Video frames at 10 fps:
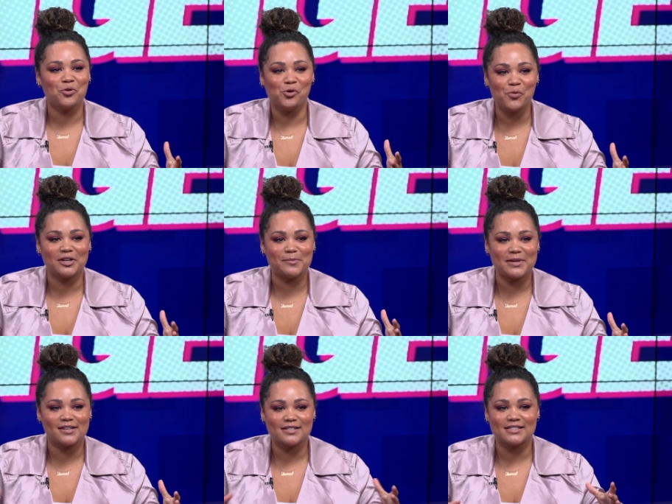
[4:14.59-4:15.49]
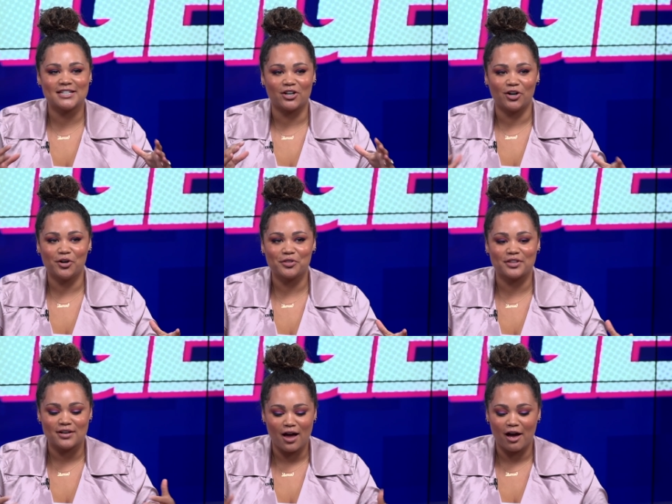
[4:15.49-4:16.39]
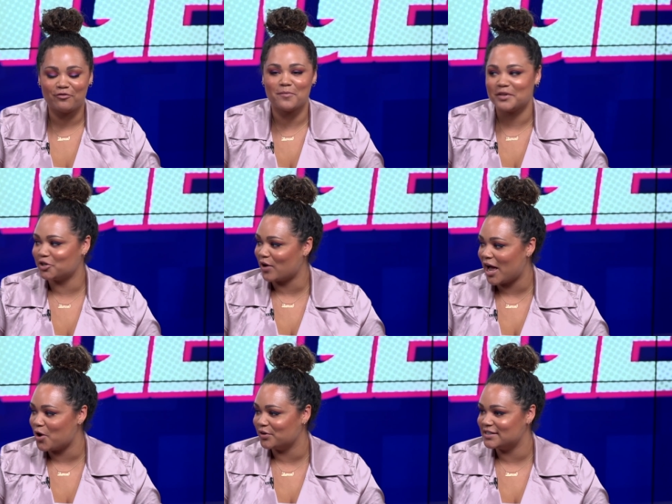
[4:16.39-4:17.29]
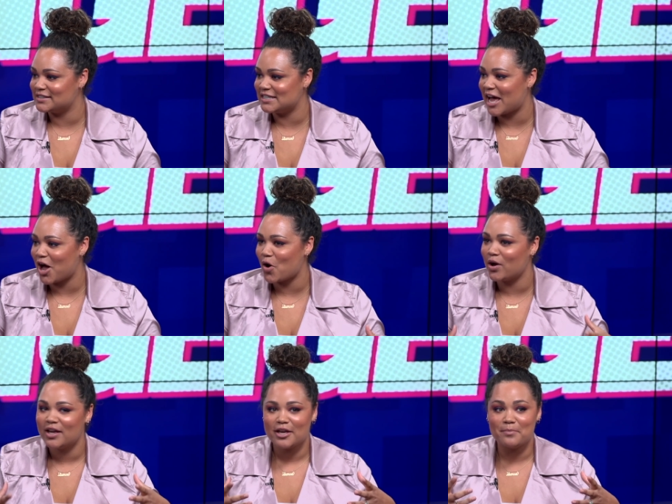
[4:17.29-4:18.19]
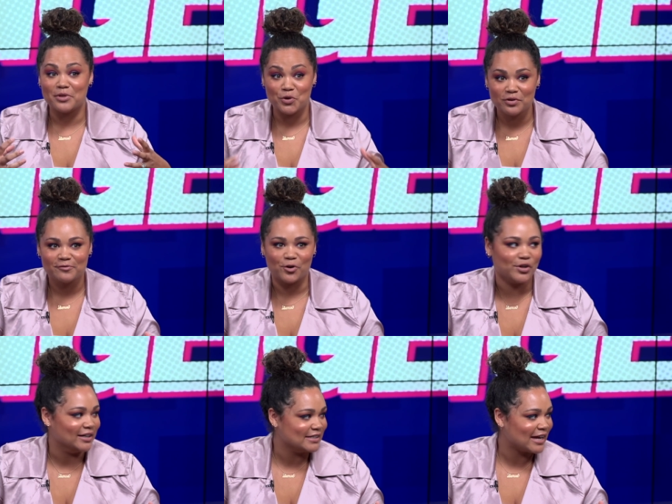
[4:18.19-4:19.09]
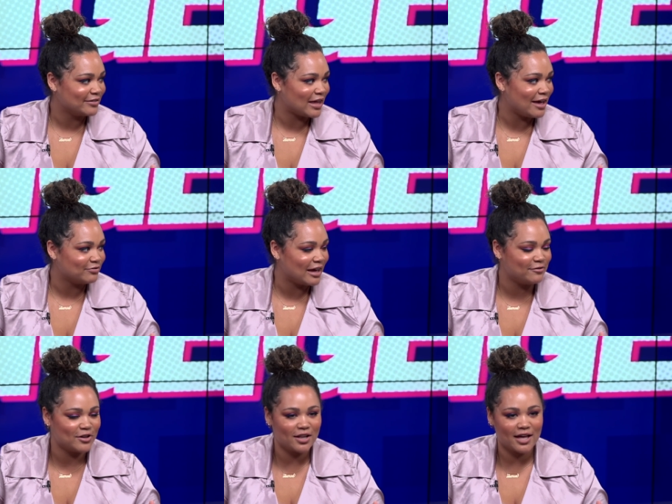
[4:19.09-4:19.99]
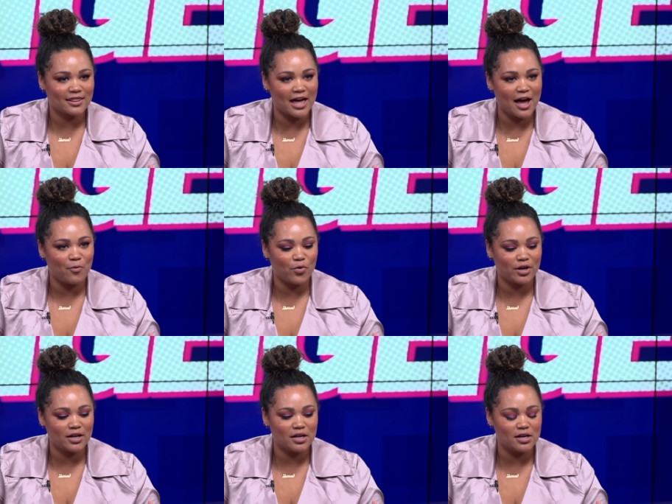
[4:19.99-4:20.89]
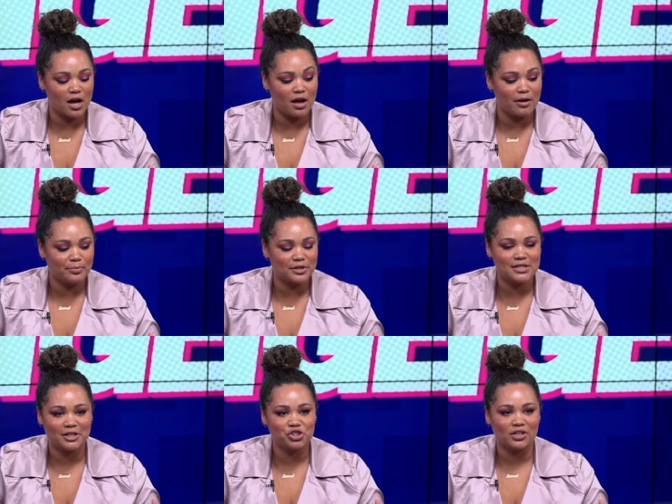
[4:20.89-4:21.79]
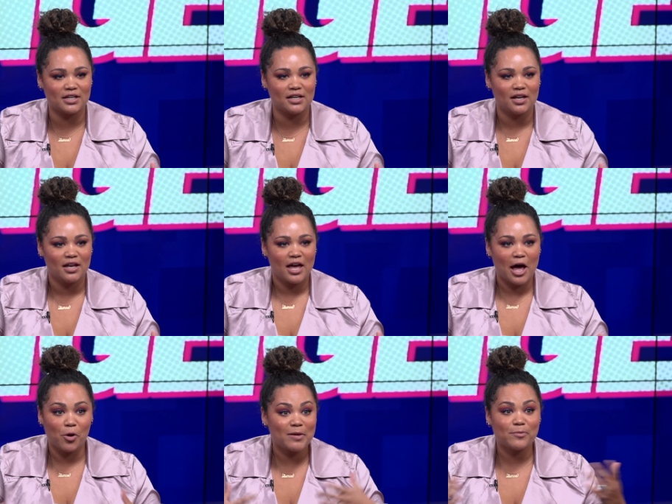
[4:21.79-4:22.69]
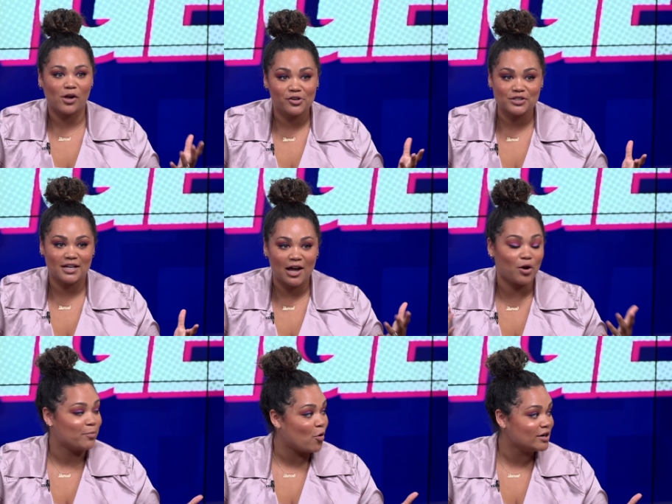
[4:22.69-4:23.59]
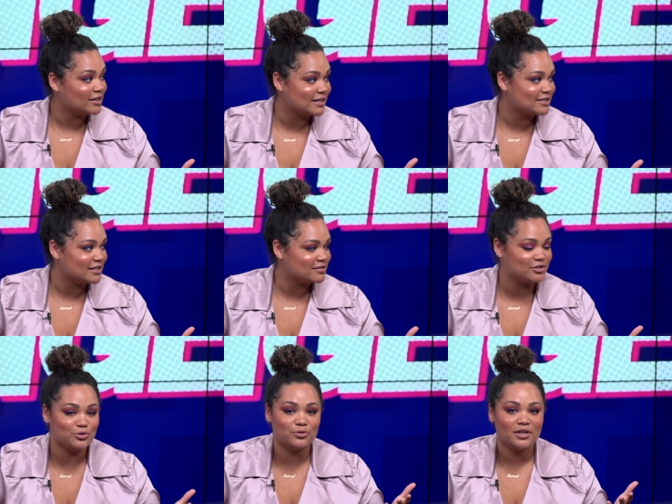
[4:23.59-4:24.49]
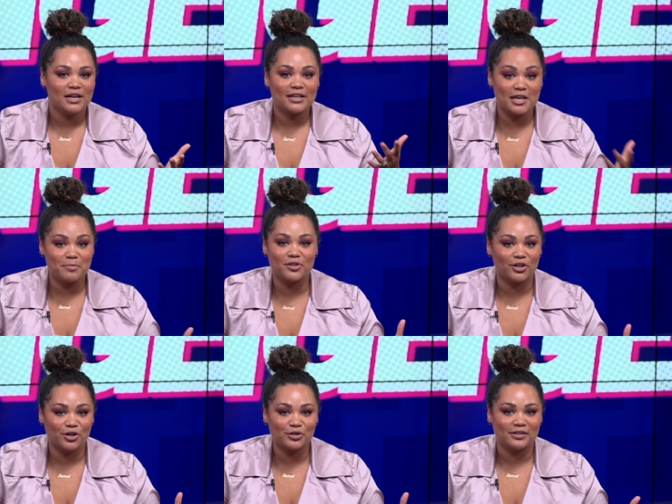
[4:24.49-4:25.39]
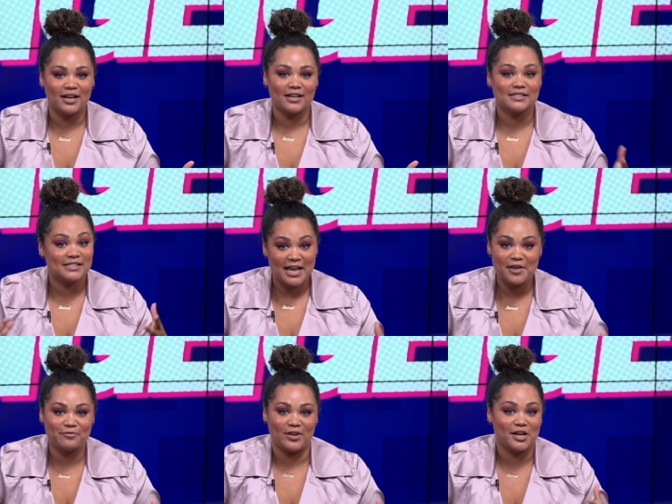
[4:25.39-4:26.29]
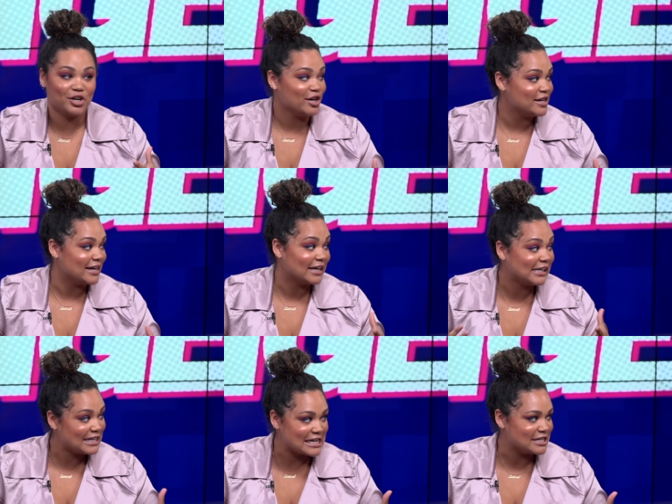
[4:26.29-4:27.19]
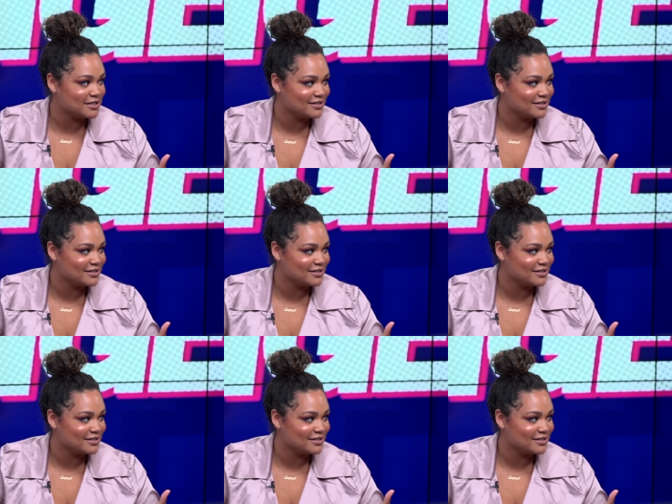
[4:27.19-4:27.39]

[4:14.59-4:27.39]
cool would it be to see Earth not from the ground and Hello. see how beautiful it is? I I, I feel like that would um, potentially help people understand how important it is to to keep the Earth like safe and good and clean.